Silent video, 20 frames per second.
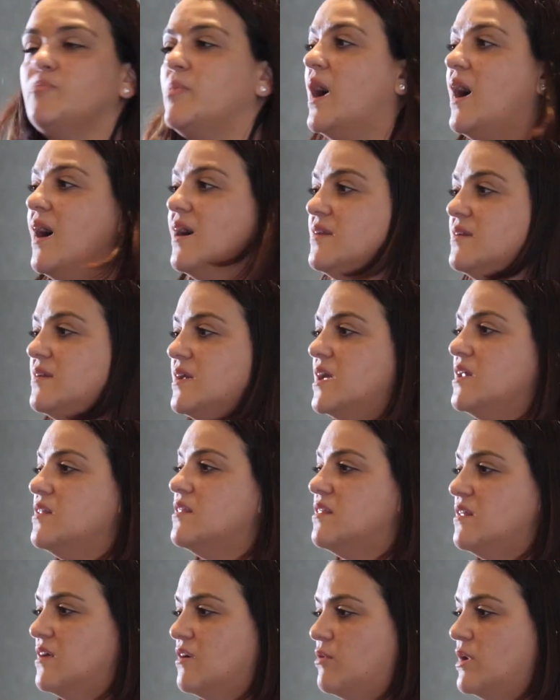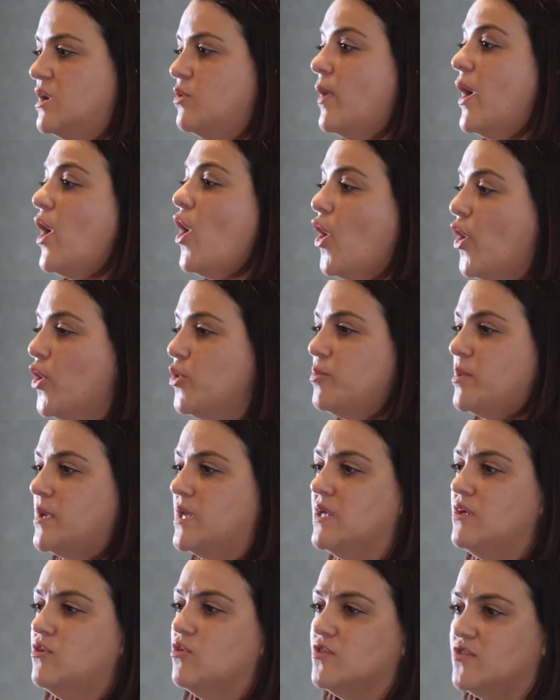But in theory, we're
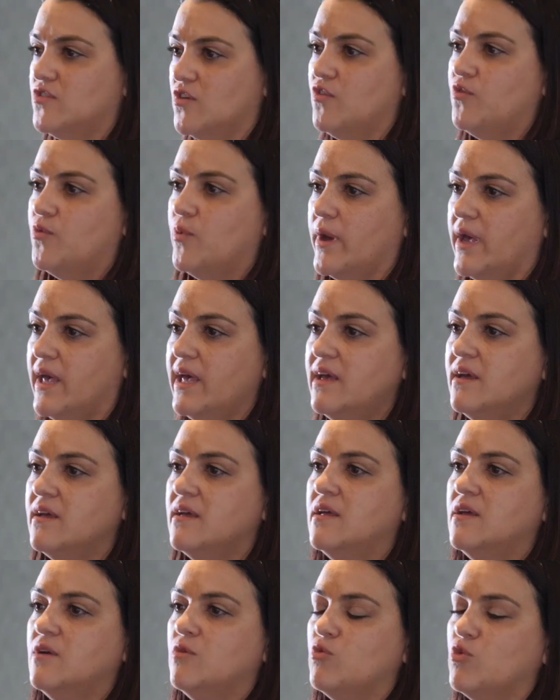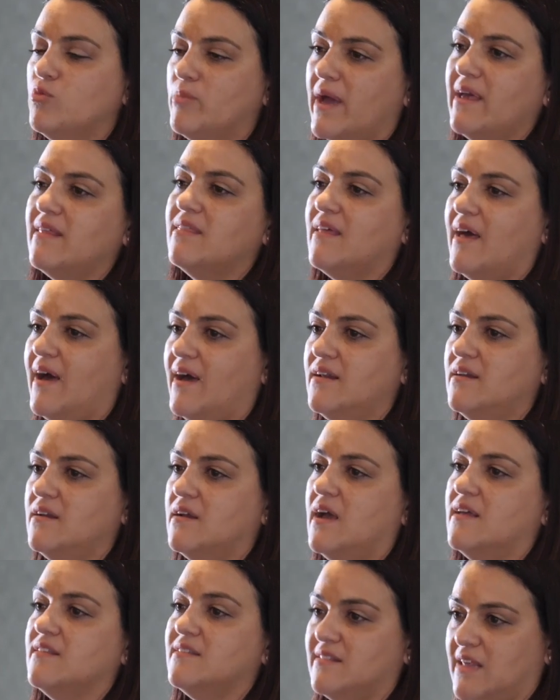hoping your software will make that
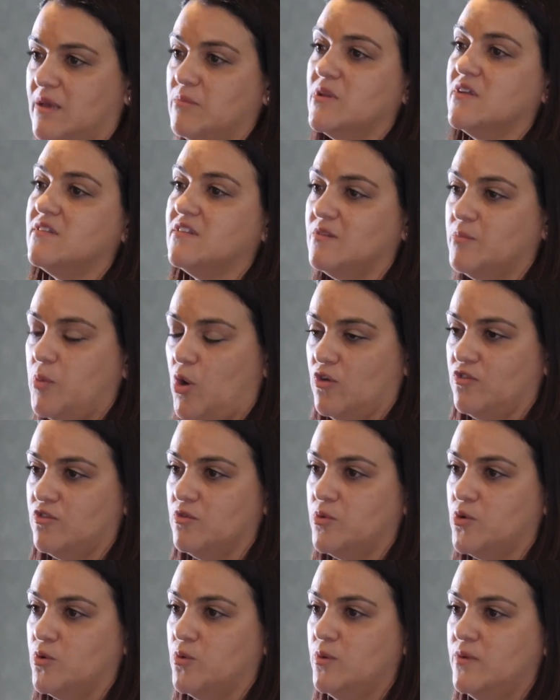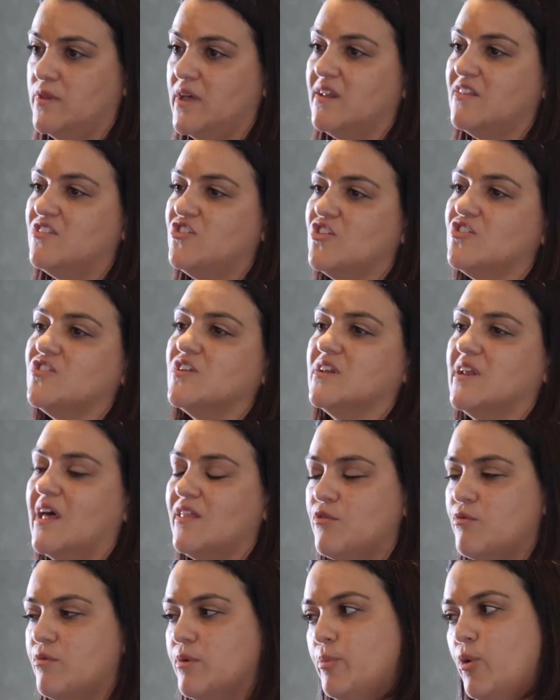as seamless as possible, that it's just
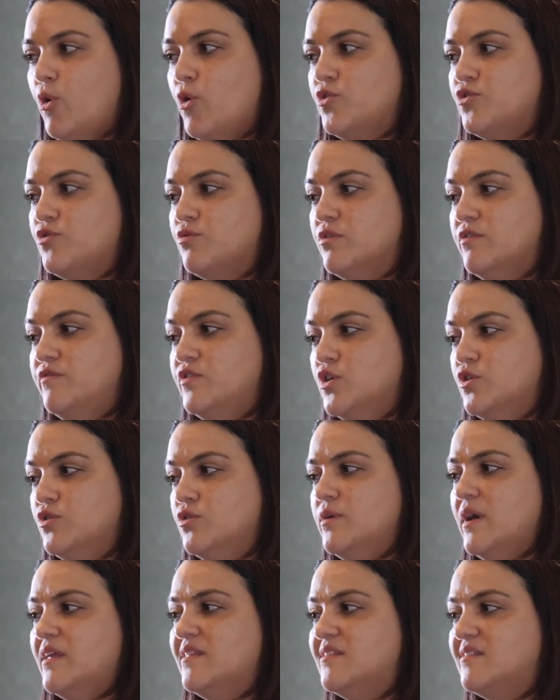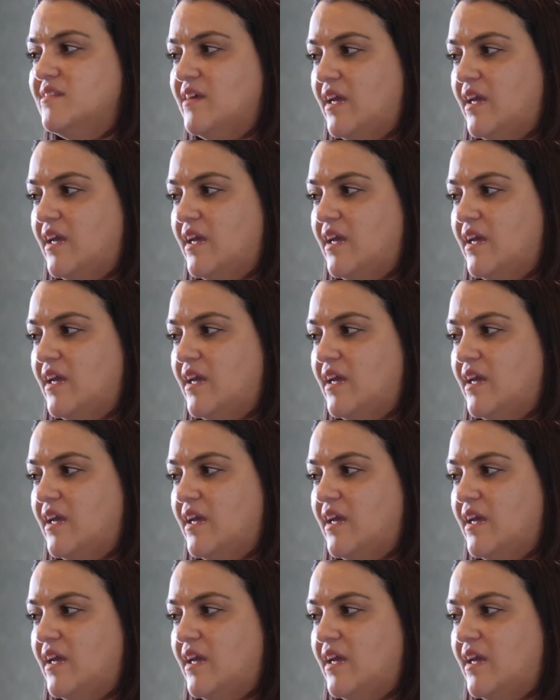another report to review and